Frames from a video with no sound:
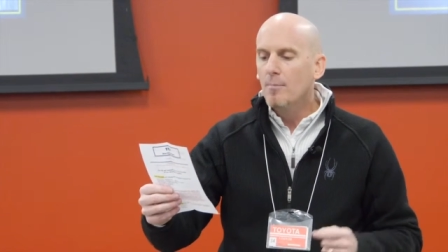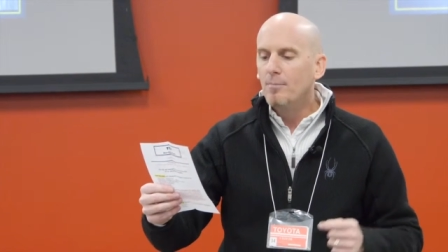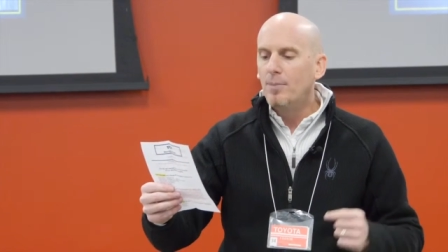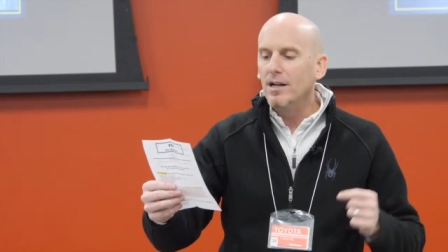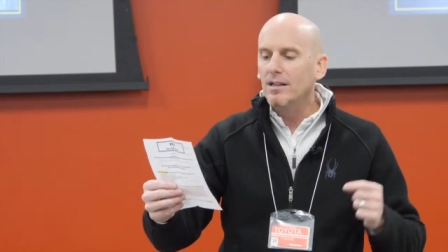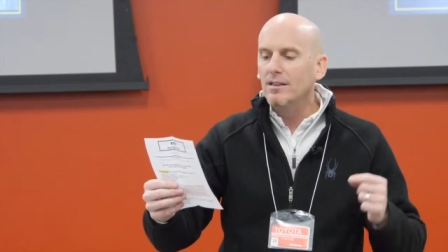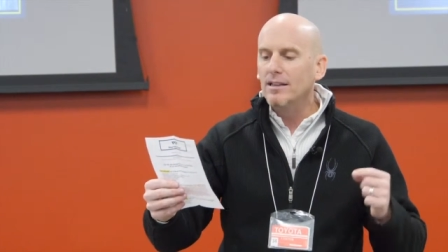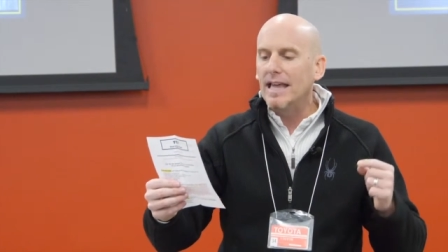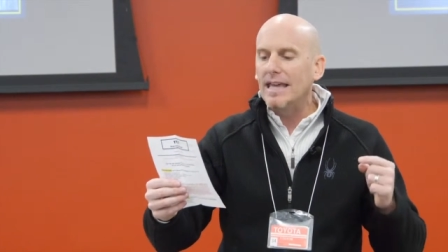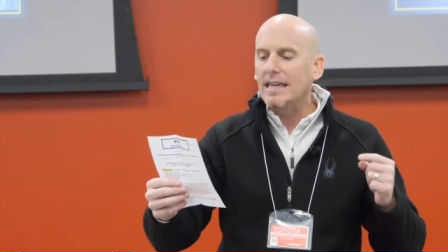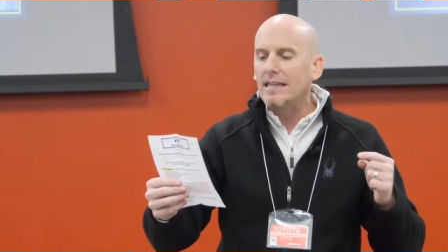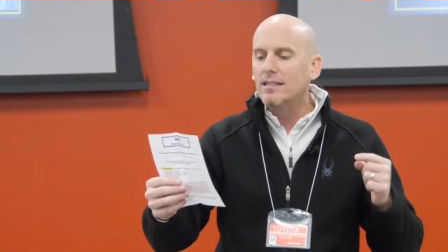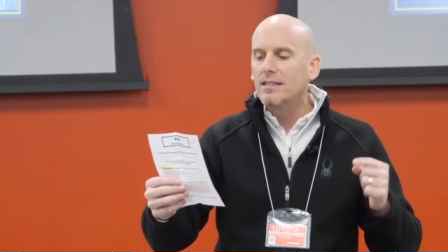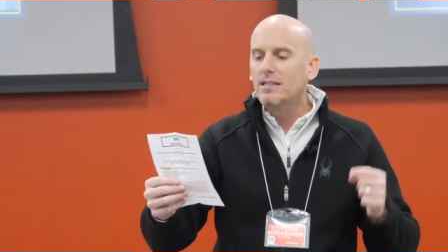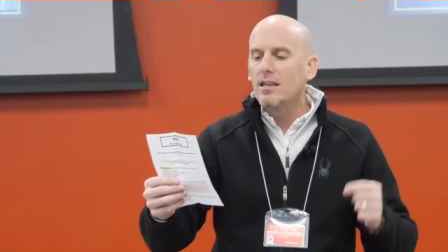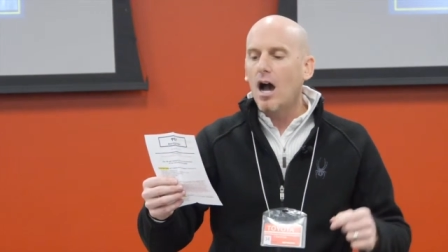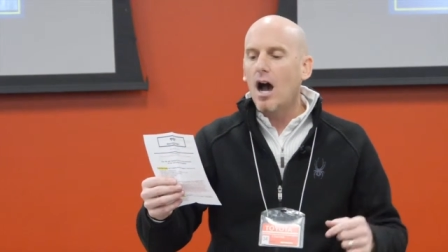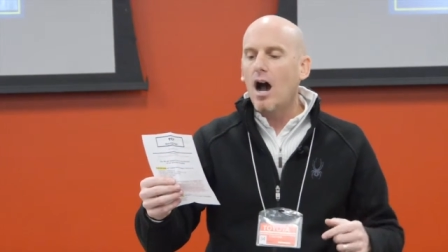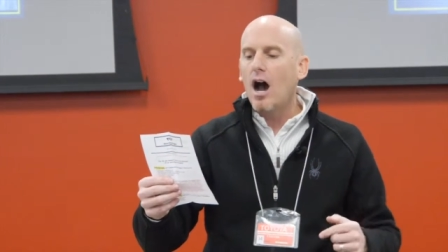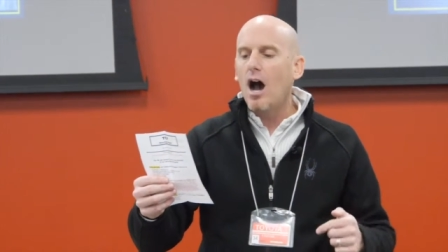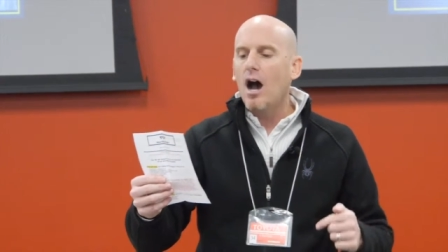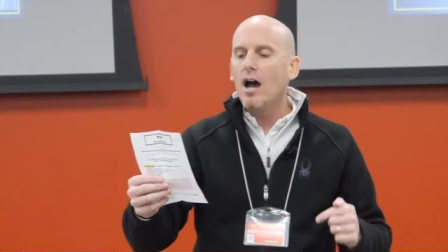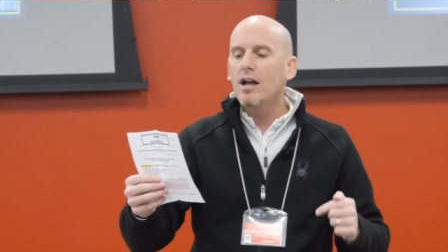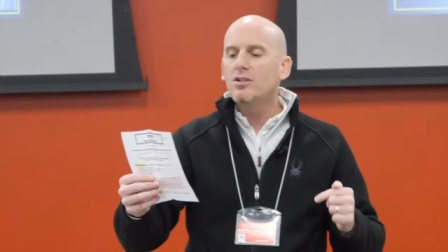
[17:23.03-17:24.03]
but let
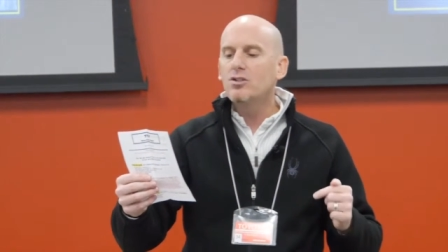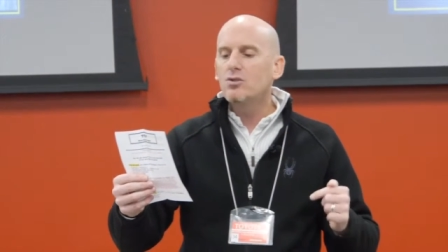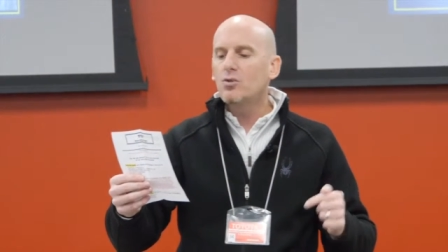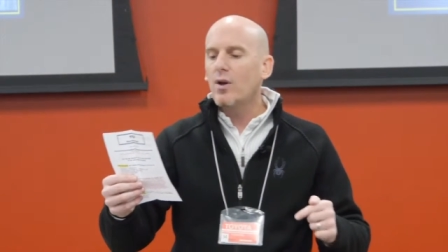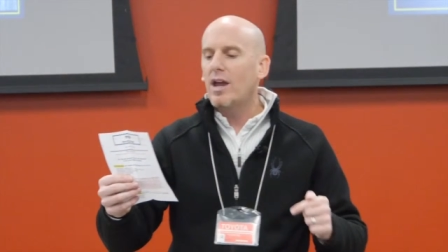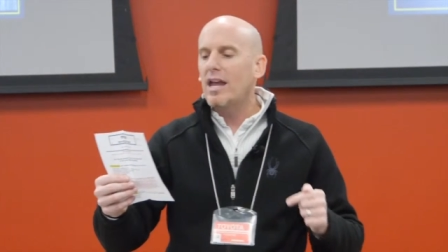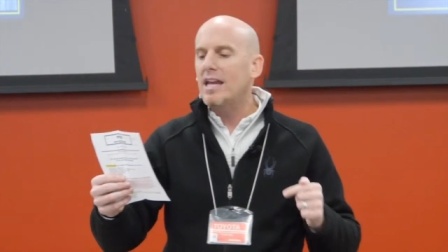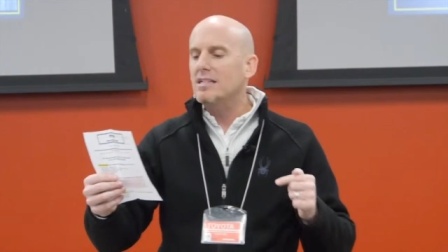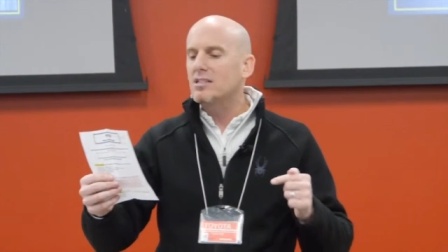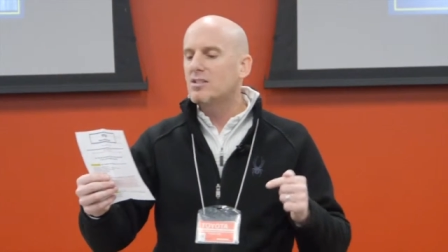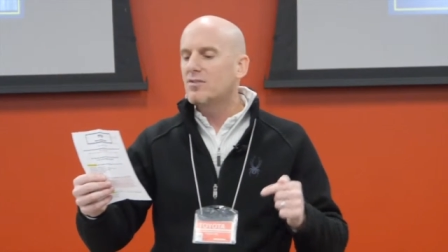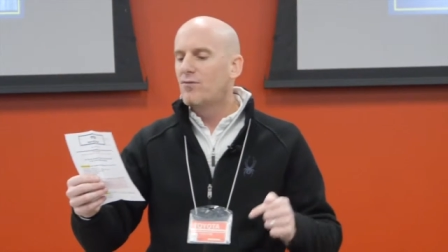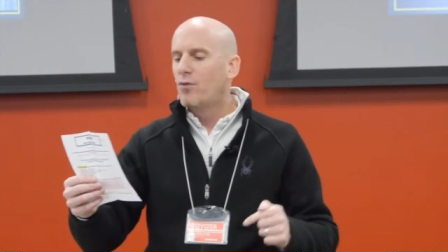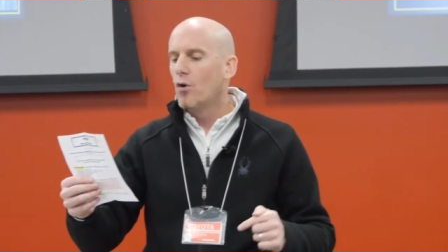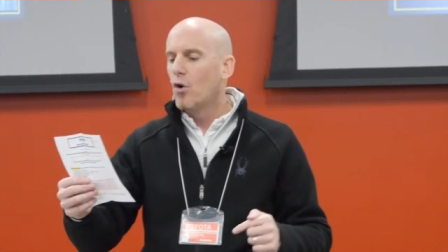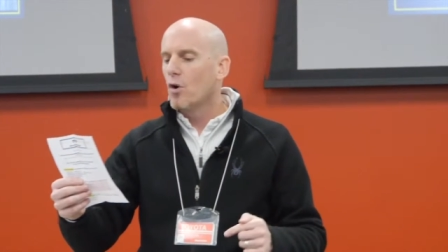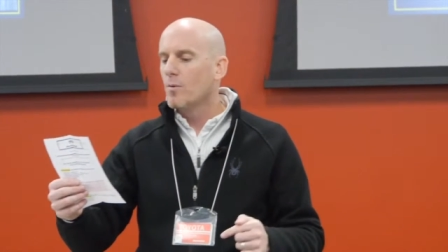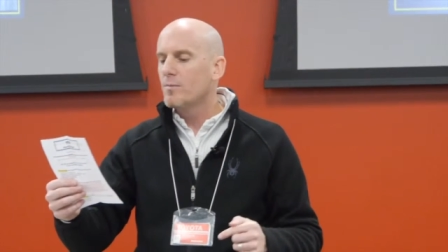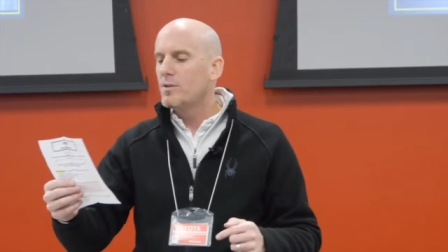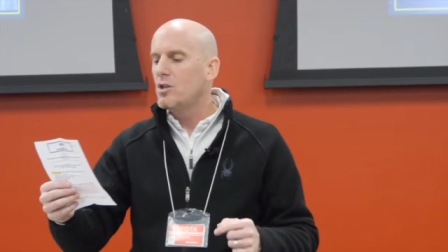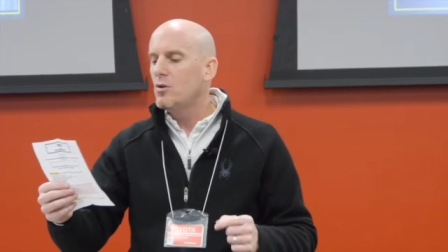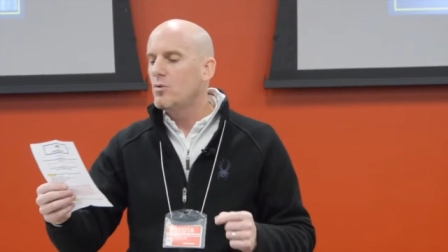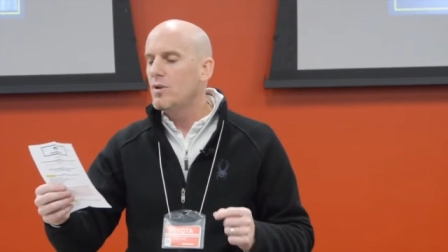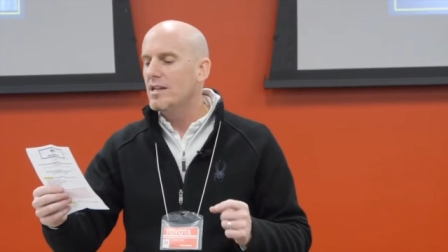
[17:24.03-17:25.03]
God
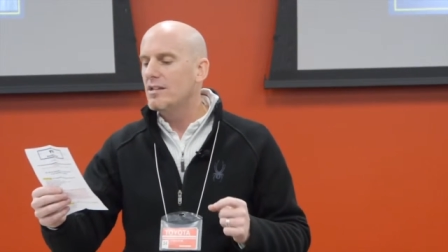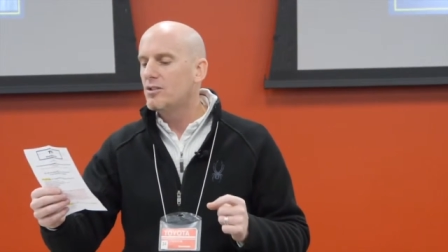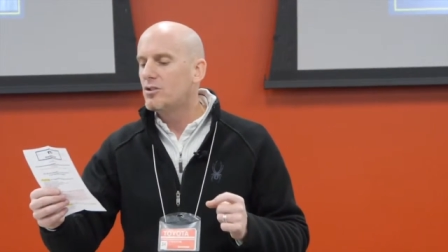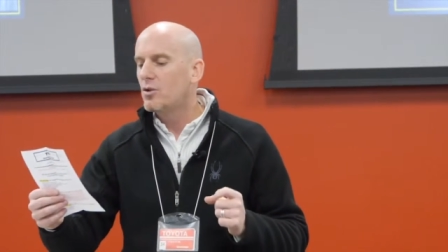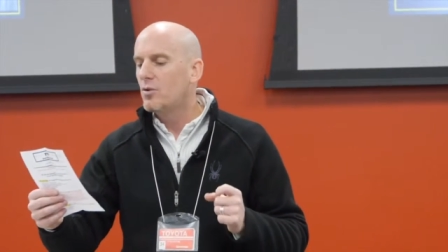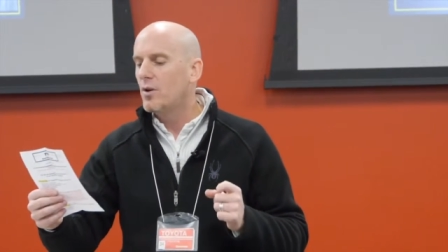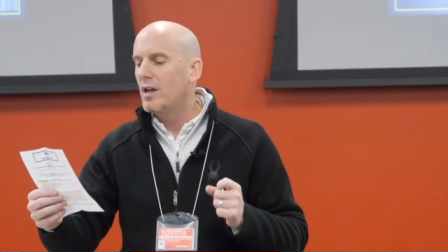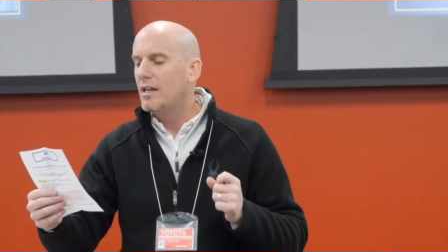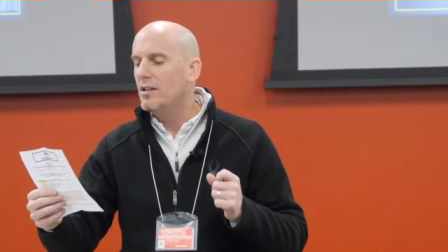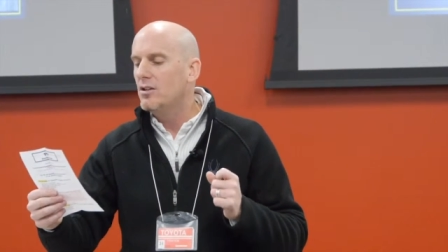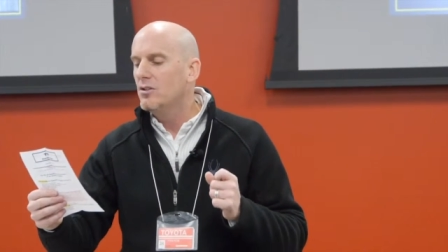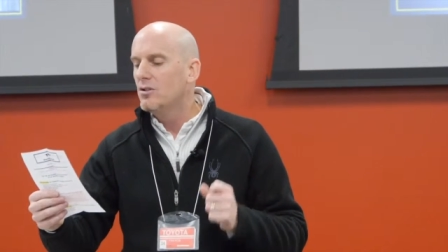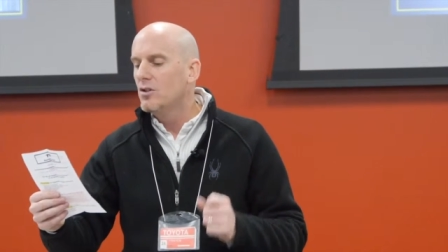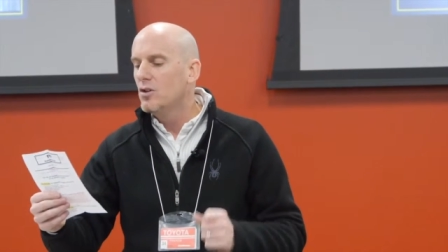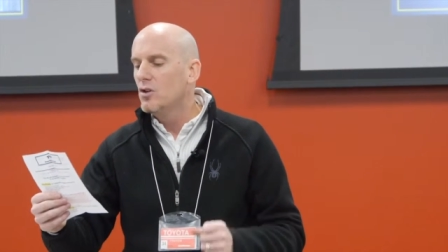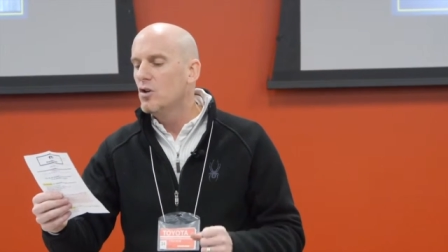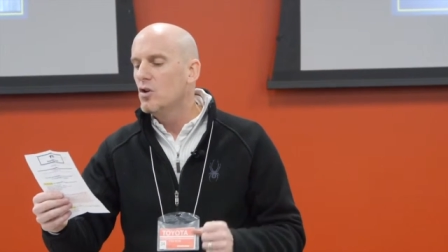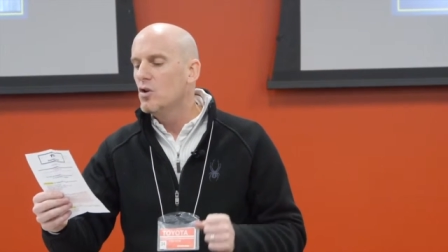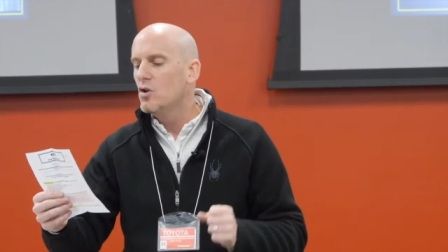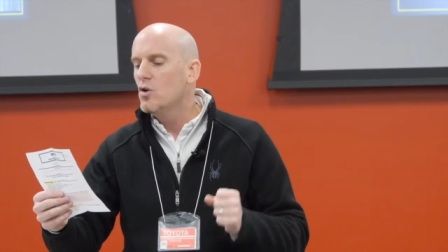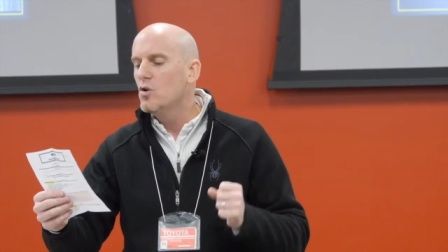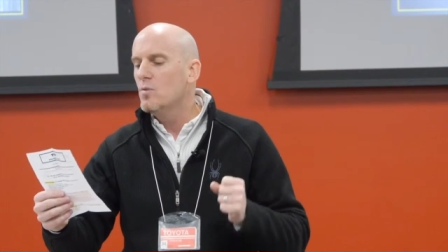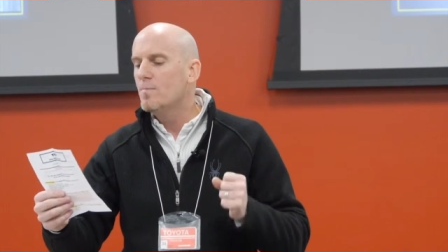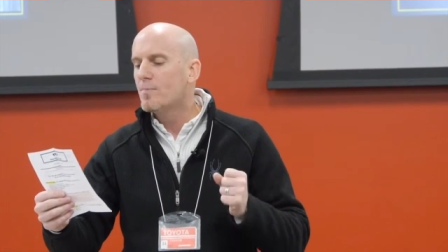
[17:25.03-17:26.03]
transform you into a
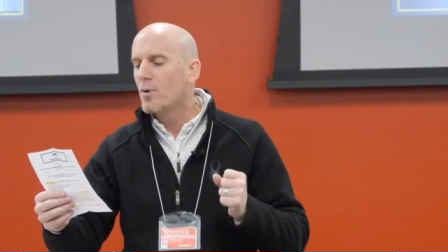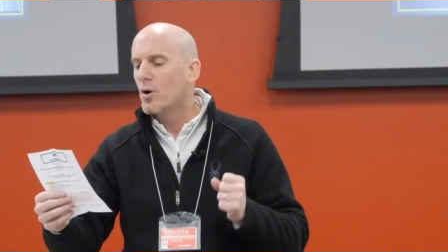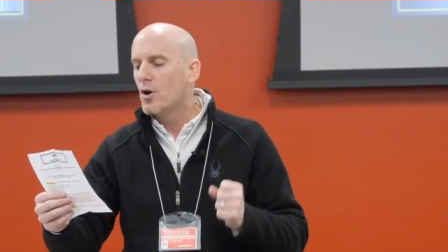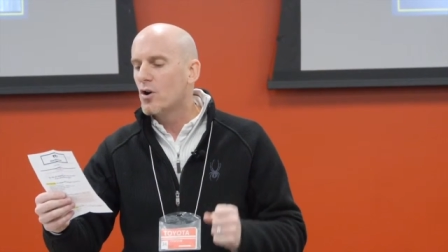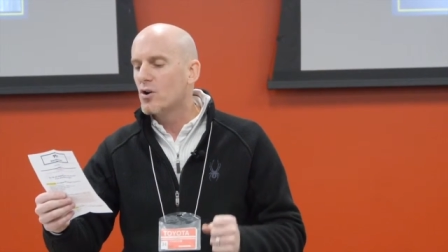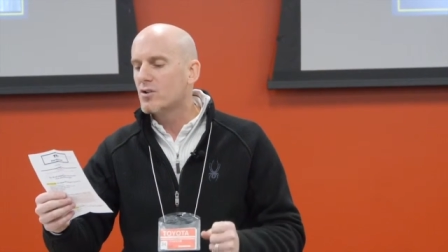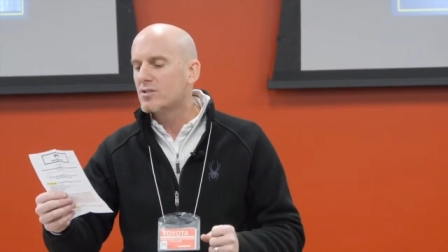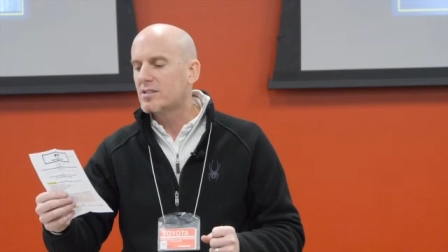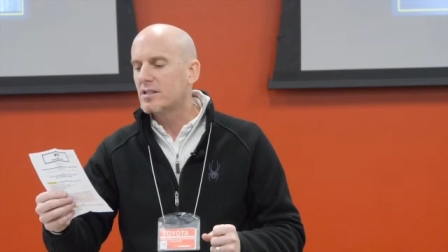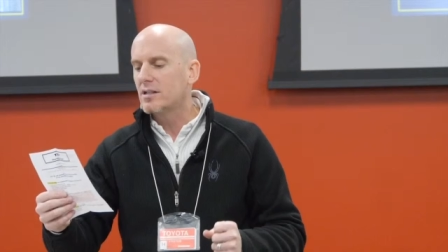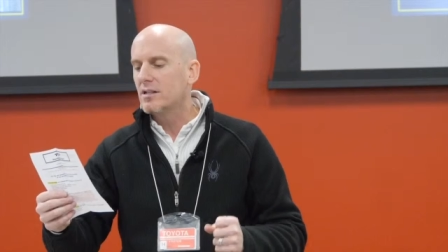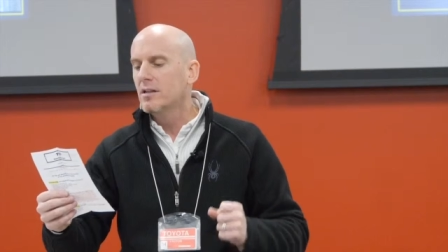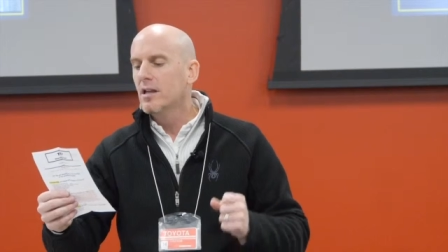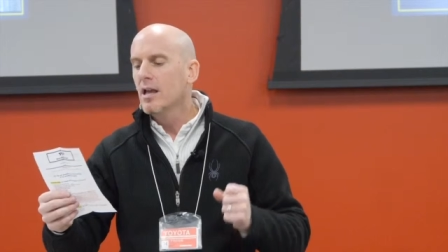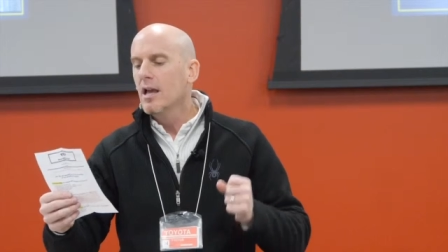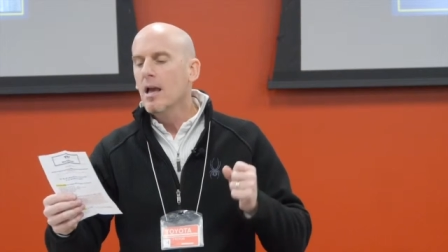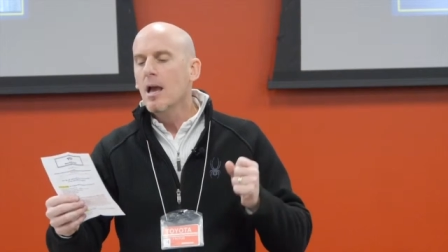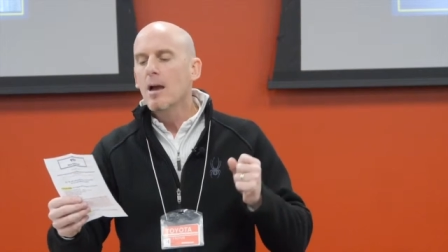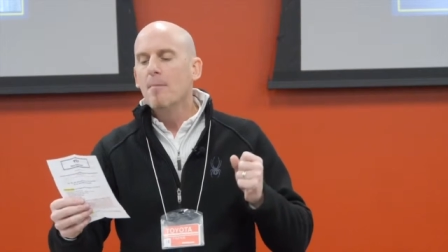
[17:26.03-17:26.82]
new person